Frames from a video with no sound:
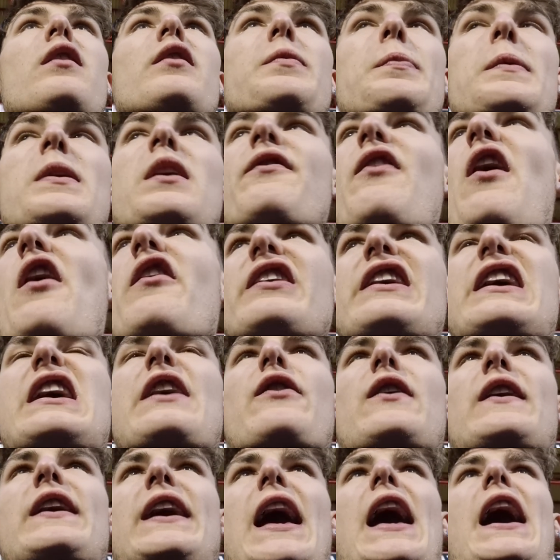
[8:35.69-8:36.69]
It's been a very
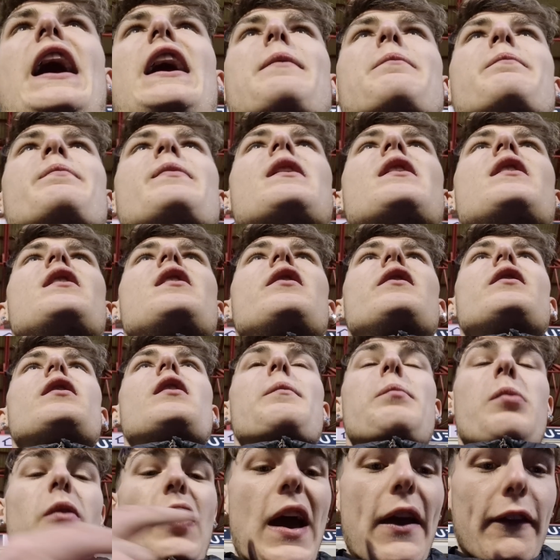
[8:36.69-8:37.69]
even game,
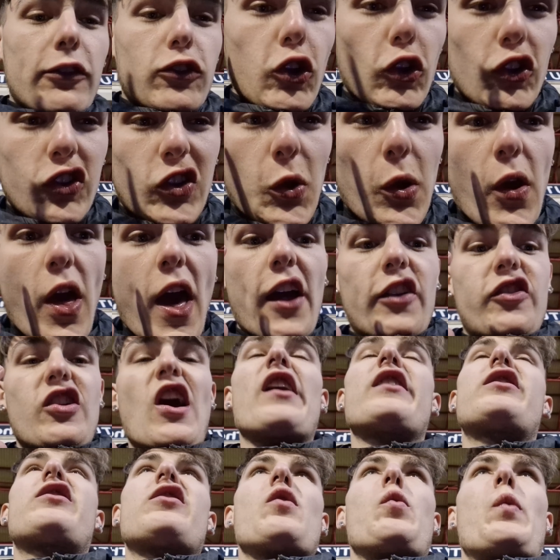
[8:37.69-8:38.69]
but they've took two of their
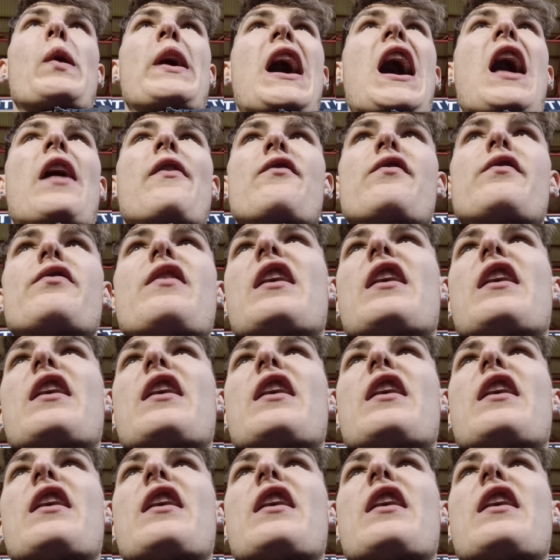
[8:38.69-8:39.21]
chances and we haven't.